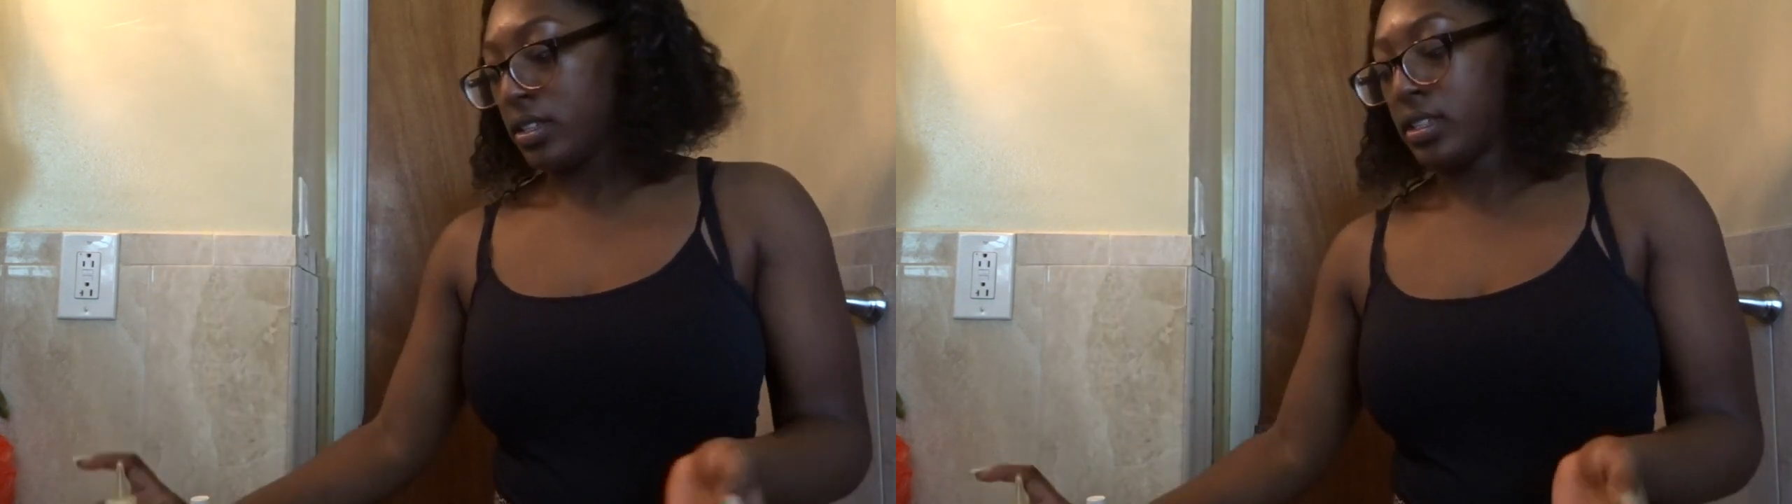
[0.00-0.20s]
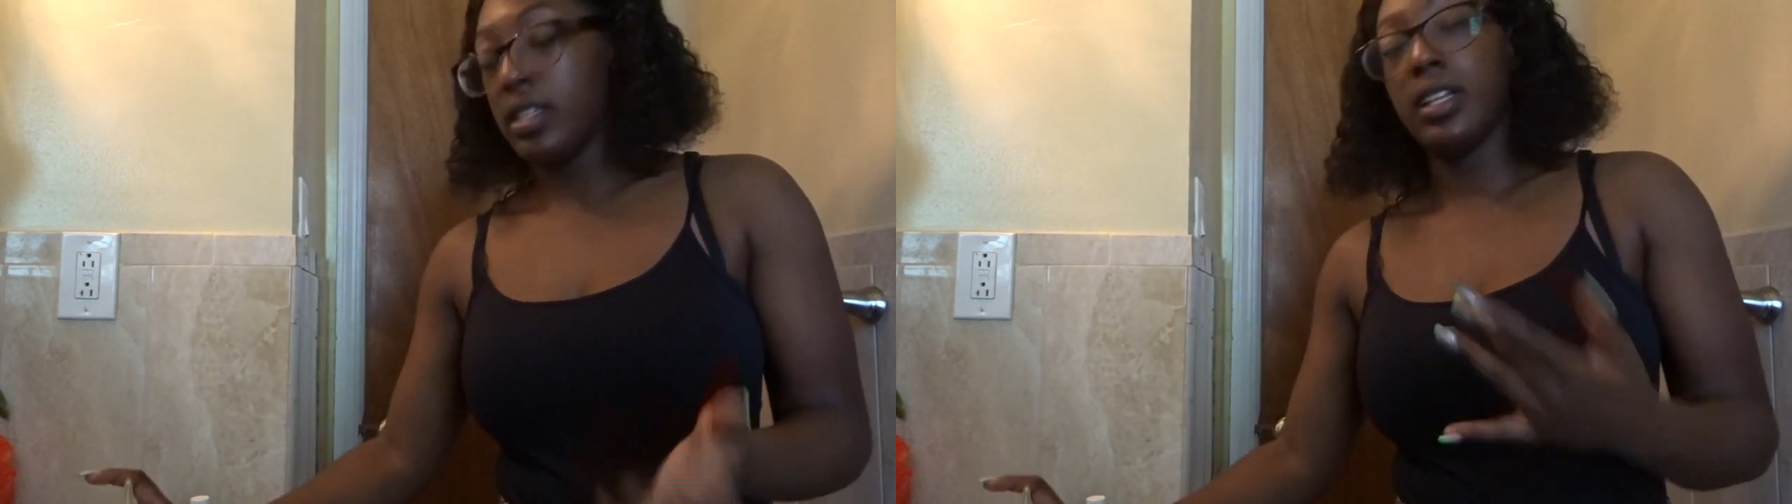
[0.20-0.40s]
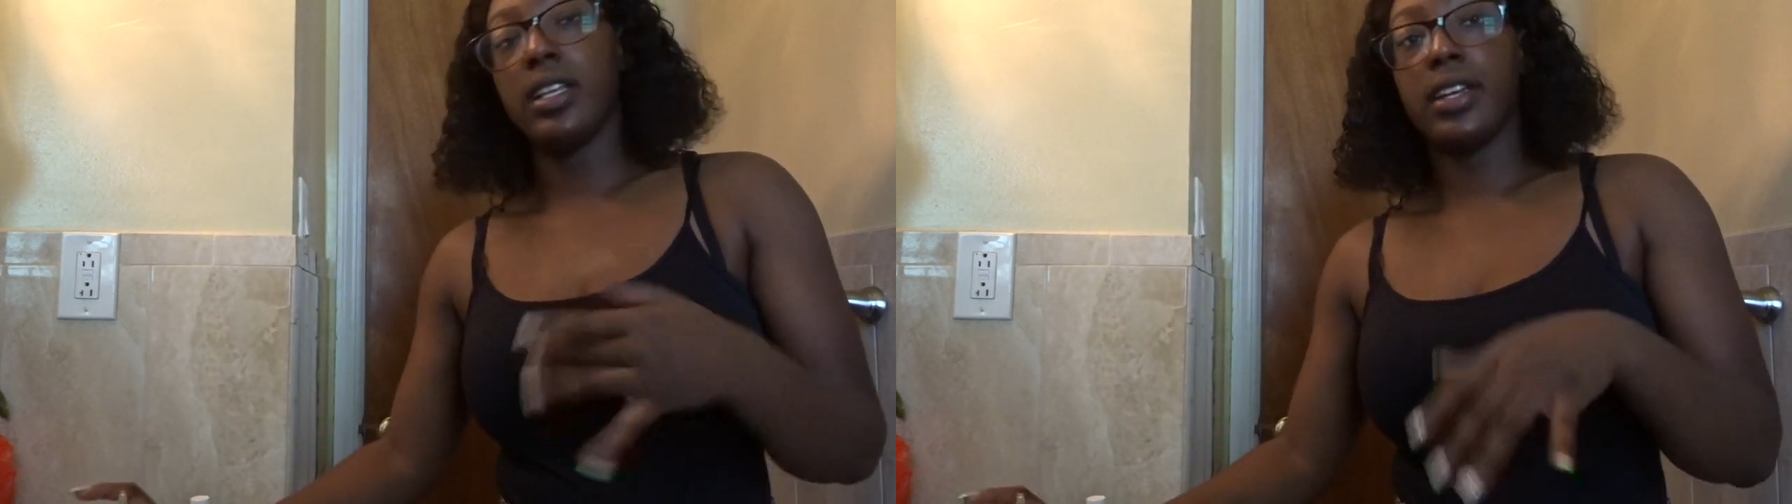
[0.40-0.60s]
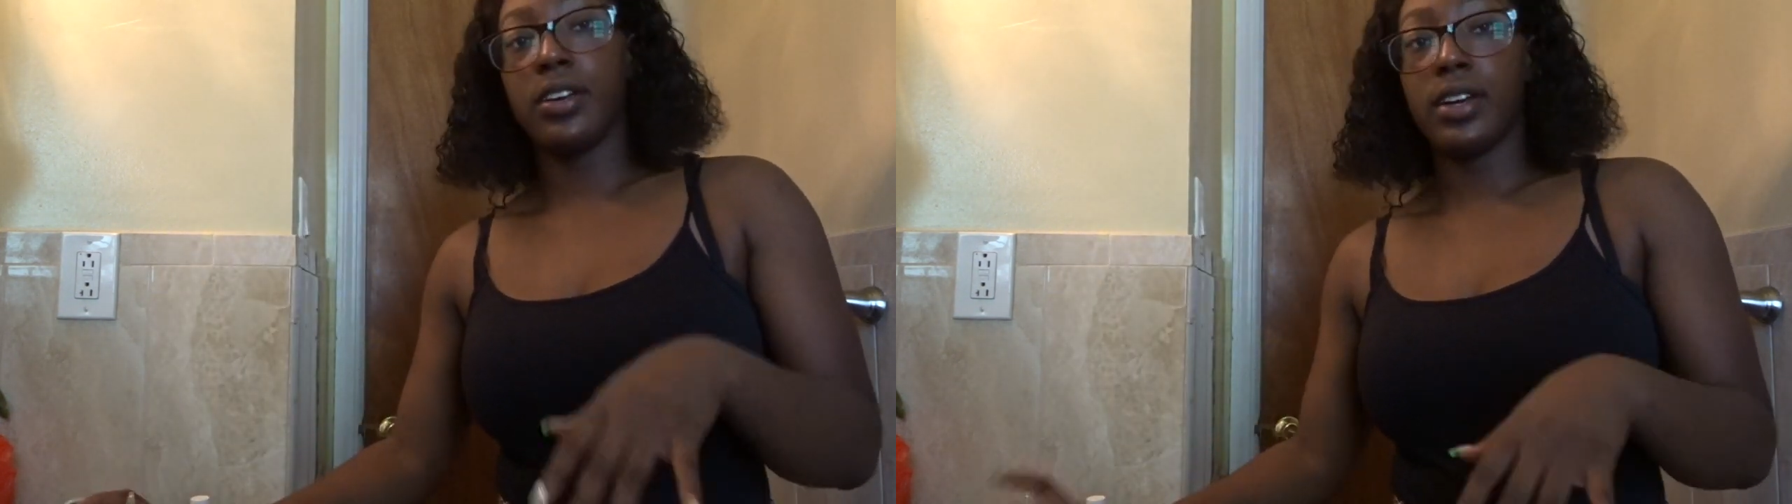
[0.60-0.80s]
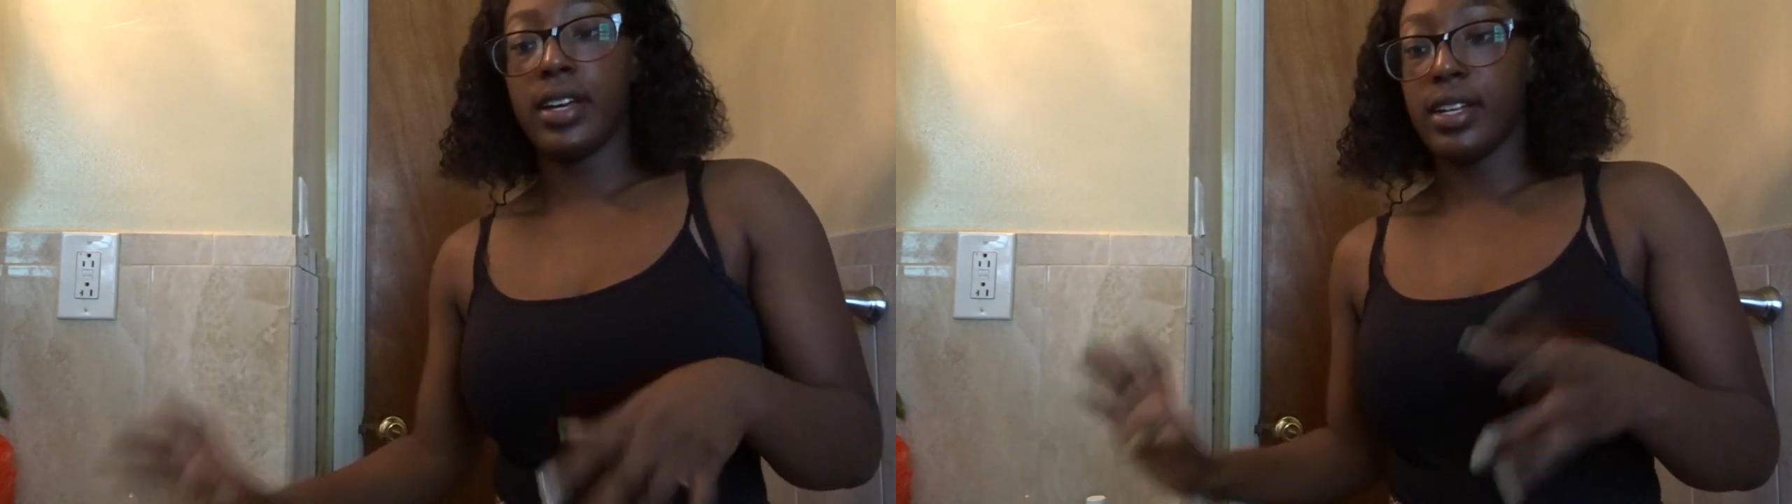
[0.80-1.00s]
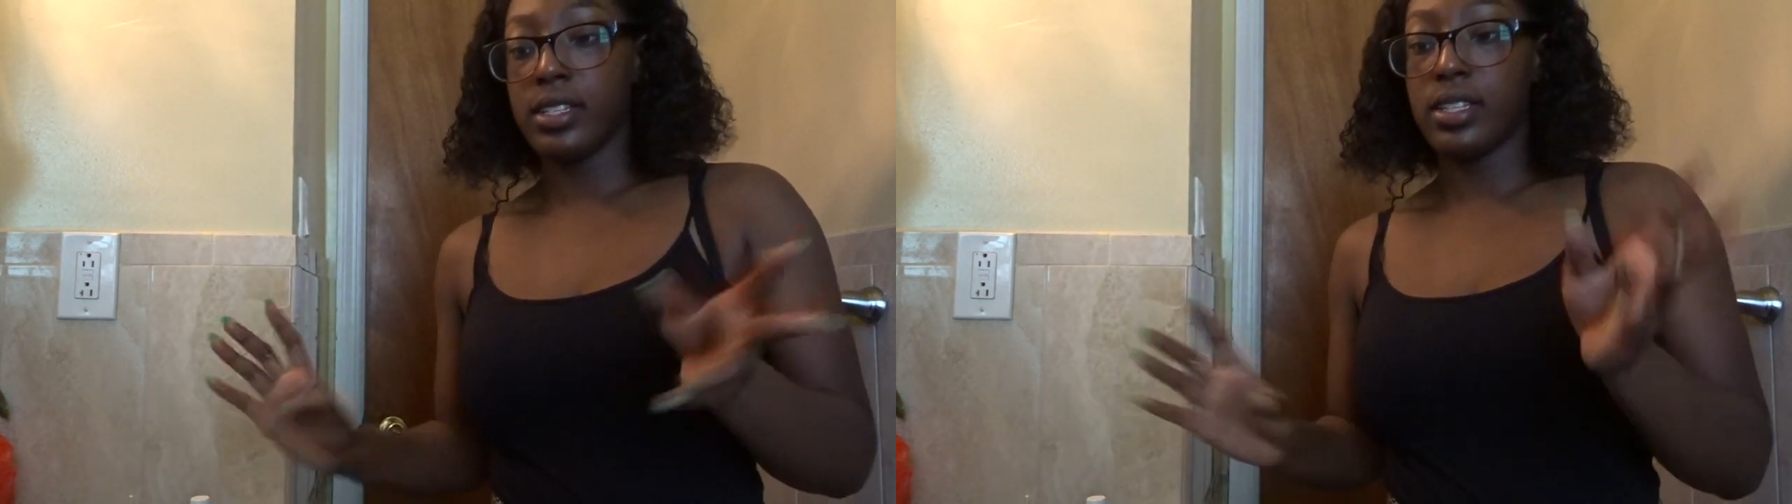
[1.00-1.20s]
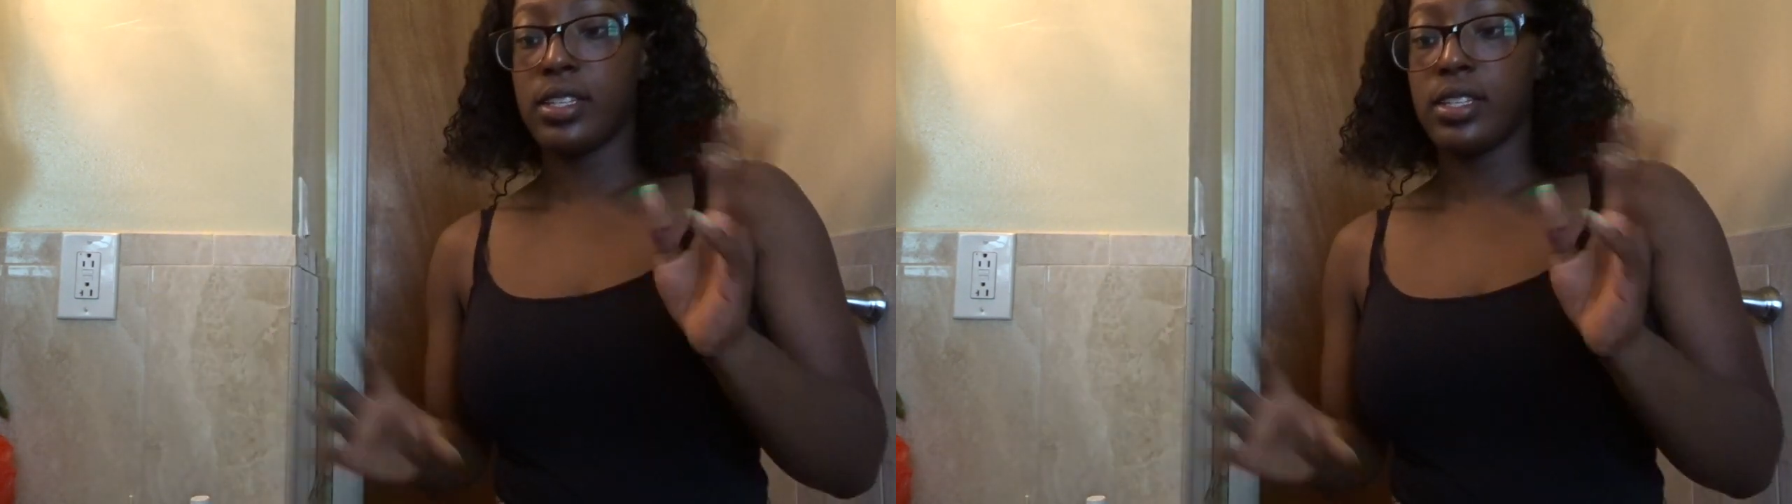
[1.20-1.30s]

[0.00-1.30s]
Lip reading: sealing your ends,